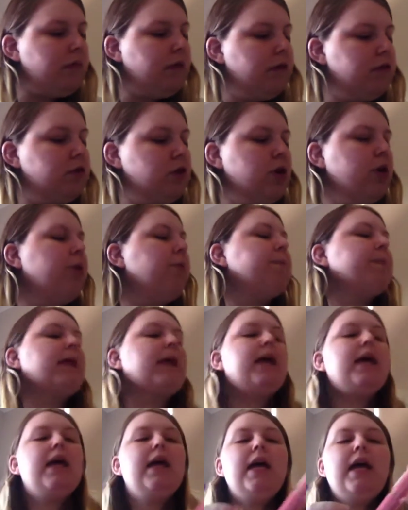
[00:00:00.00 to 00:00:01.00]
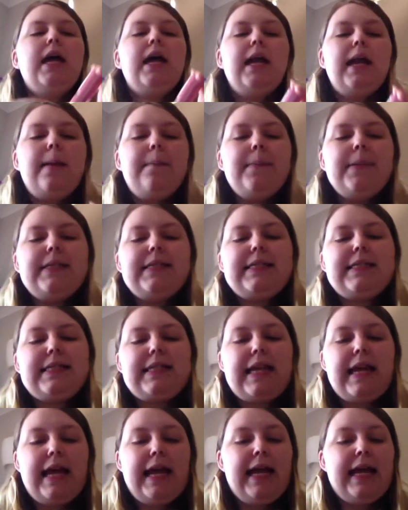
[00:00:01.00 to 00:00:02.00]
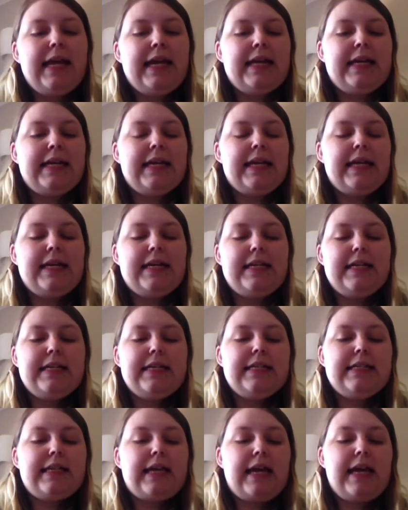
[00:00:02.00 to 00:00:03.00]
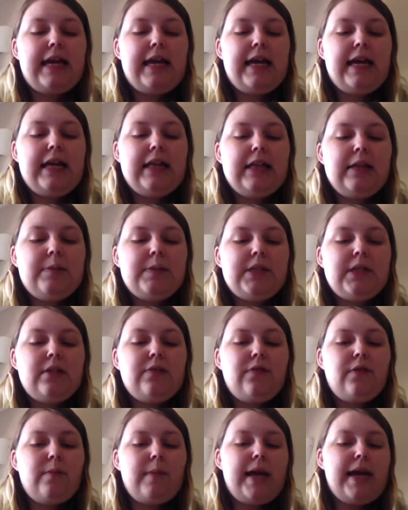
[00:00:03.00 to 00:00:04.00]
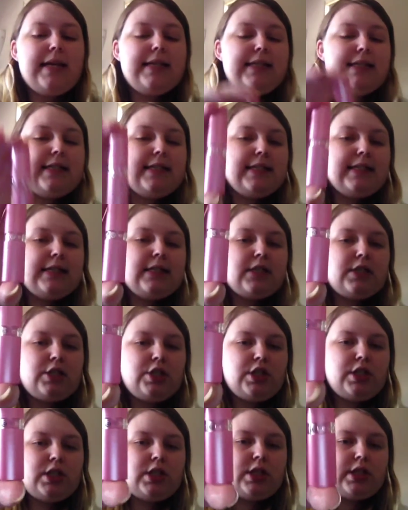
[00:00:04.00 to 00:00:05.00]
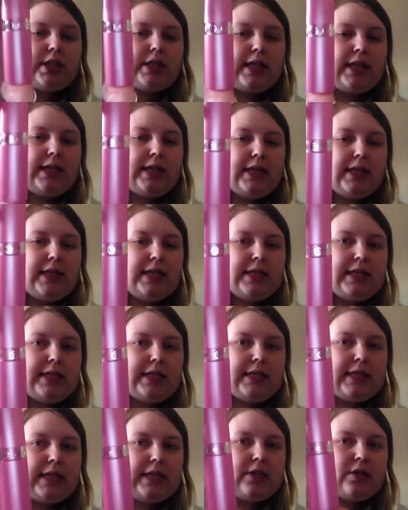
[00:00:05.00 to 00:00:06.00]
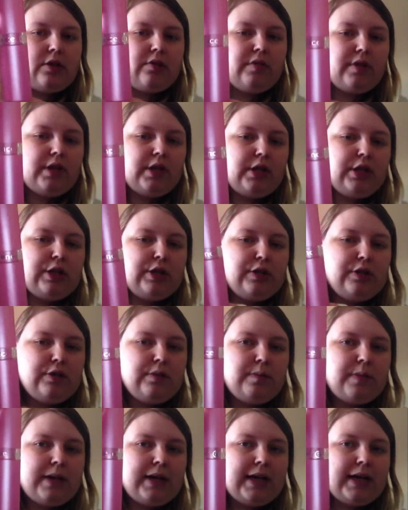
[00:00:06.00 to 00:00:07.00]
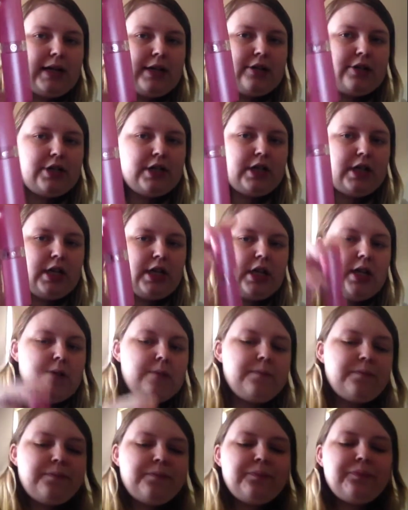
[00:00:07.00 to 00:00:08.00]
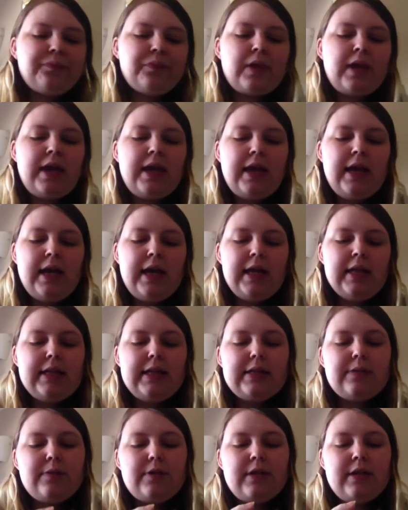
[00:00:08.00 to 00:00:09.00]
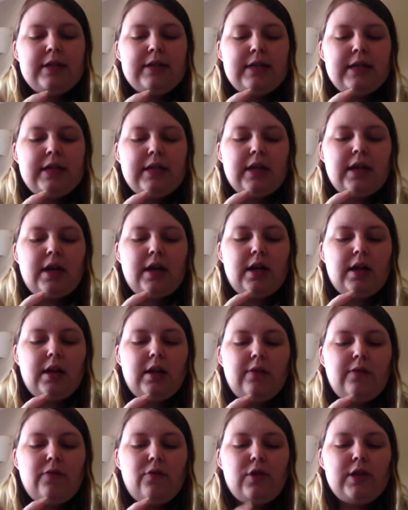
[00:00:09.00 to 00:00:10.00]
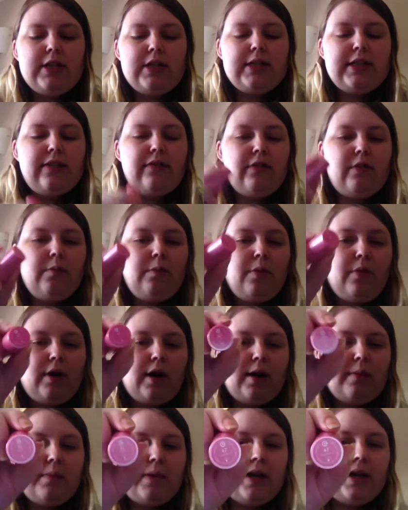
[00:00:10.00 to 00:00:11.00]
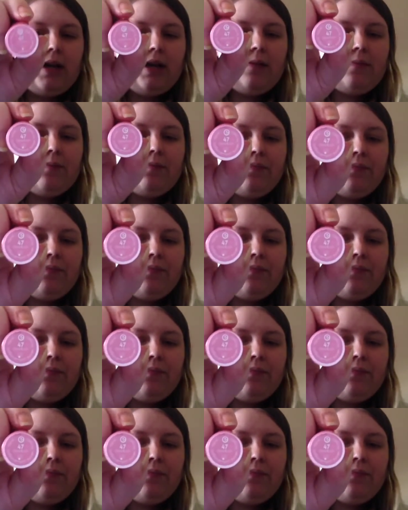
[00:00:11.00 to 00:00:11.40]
So, number 10 is a lipstick from Essence. It just looks like this. It's got really cute packaging. This one is in the colour 47 Prom Night.